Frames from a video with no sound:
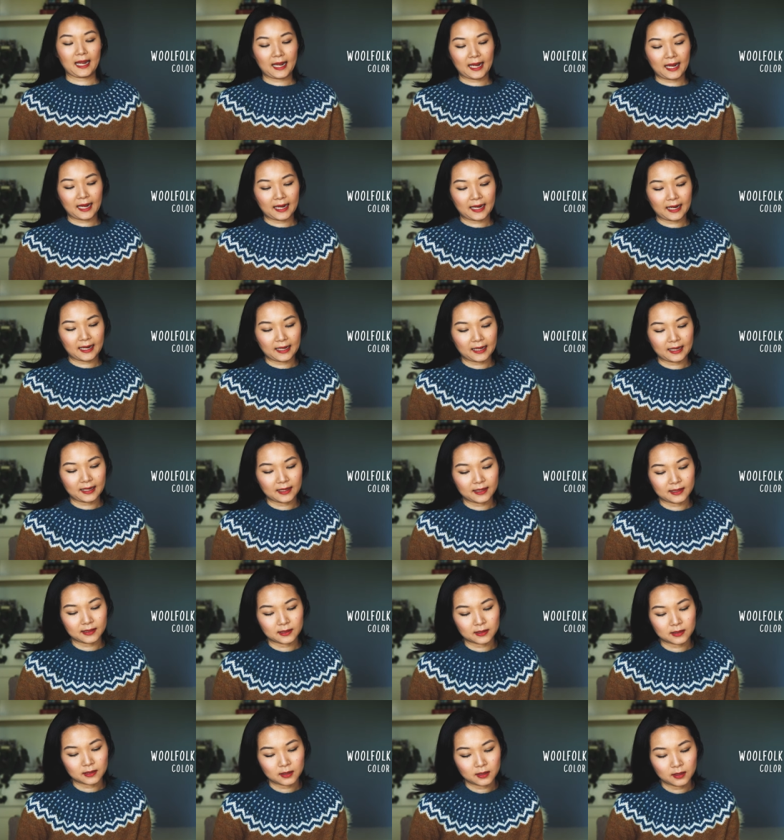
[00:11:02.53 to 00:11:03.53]

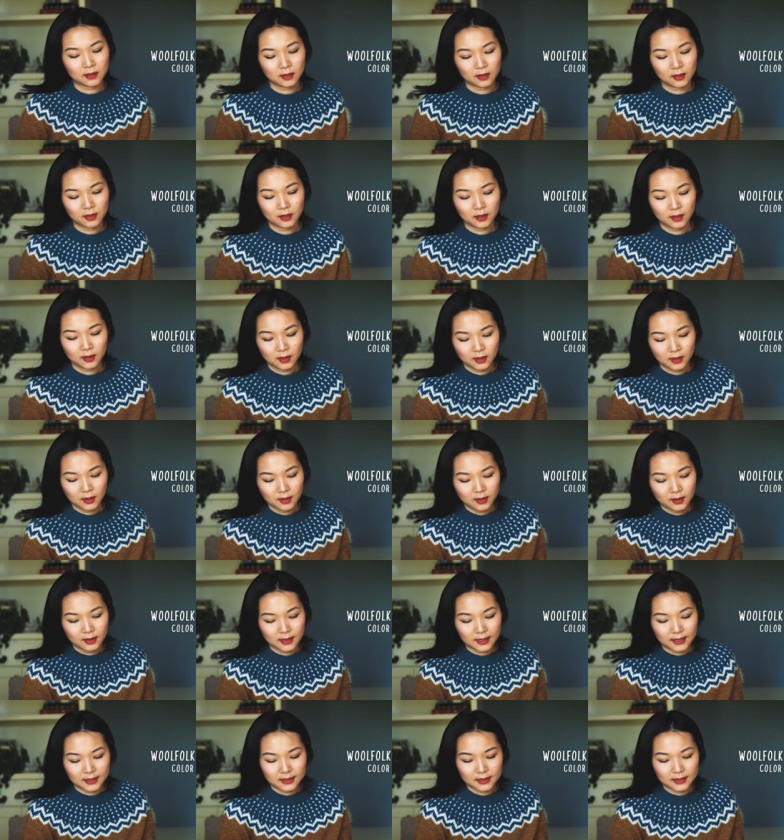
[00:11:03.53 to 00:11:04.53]
And
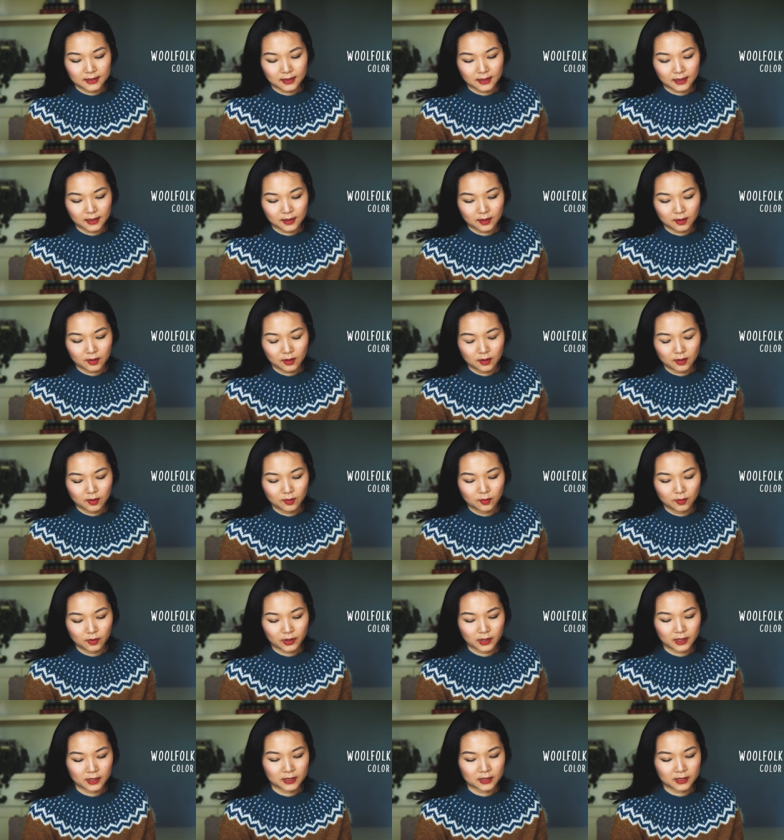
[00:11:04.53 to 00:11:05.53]
let's see,
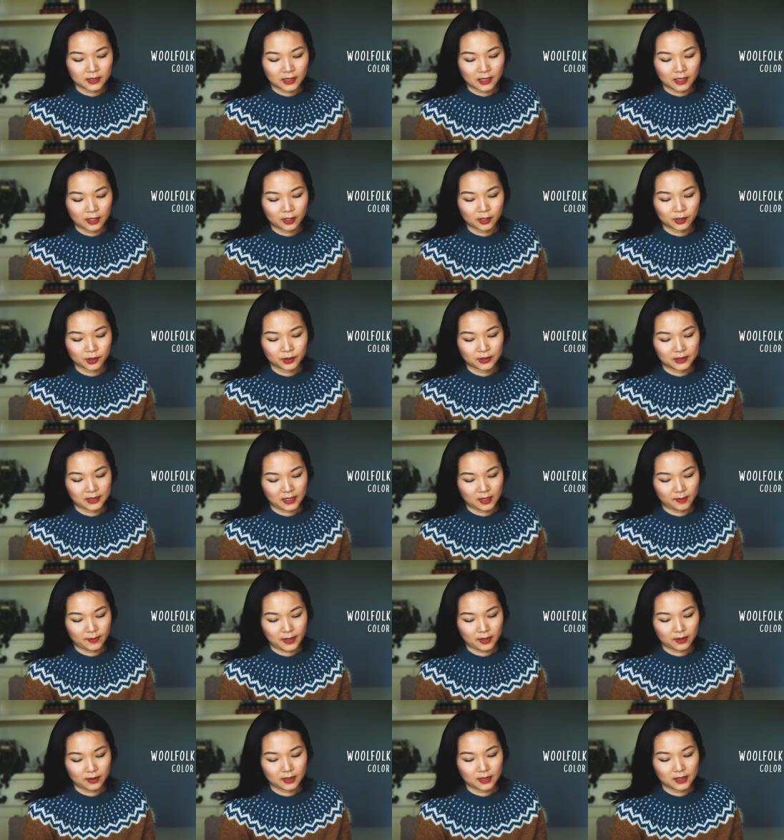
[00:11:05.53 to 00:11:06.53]
what is there to say
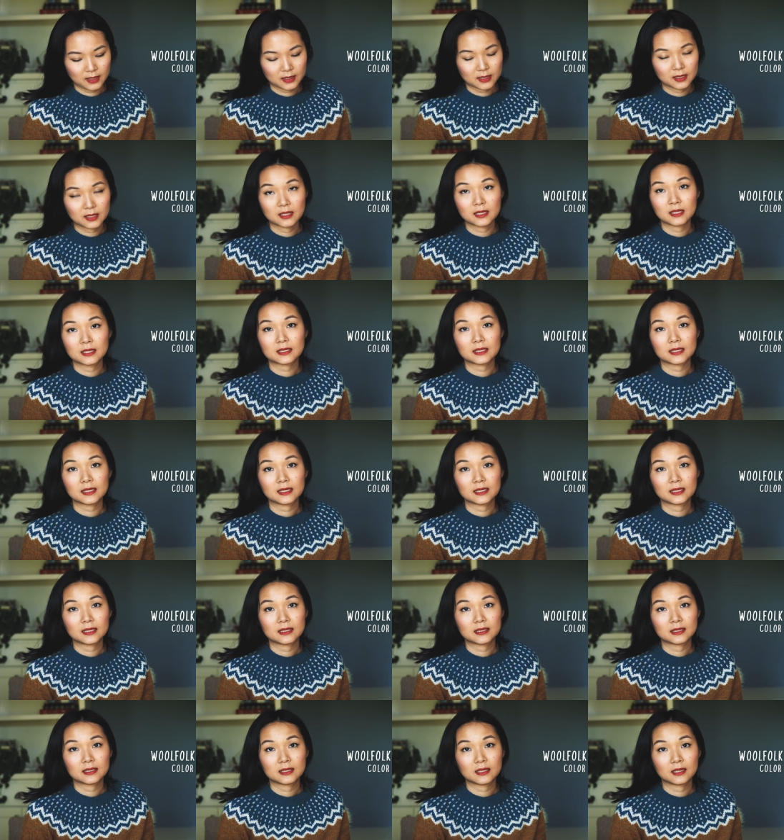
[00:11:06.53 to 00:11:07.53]
about this? This
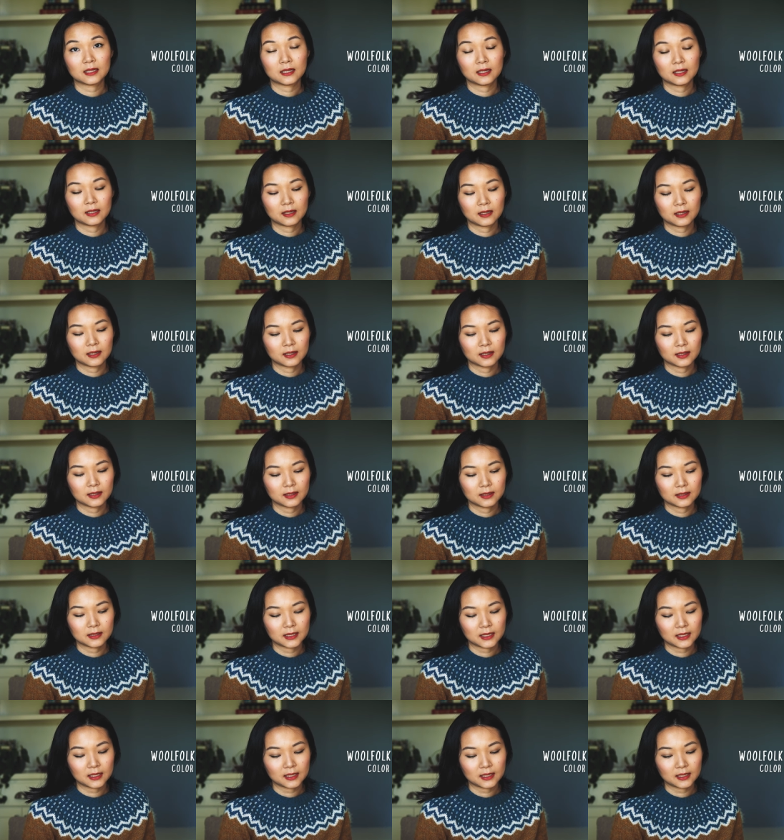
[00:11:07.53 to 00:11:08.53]
is the
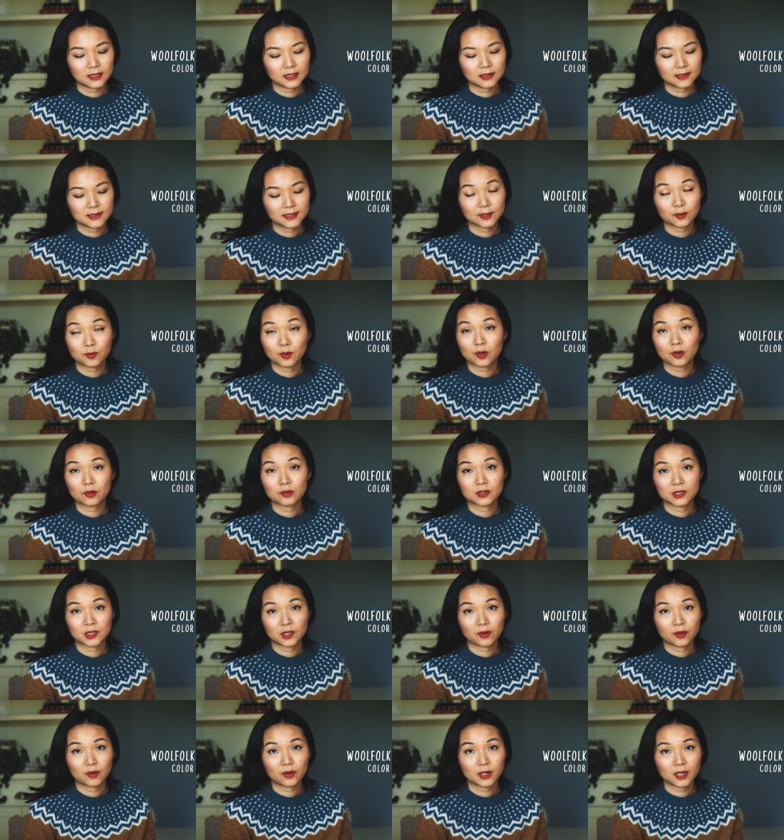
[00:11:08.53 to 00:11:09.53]

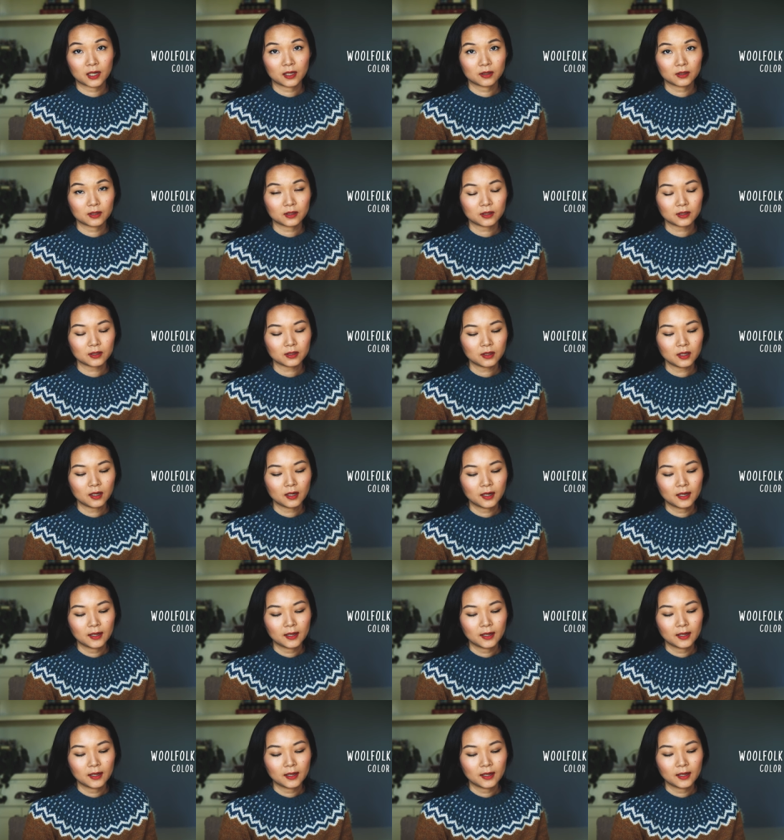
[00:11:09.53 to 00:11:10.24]
T00 color.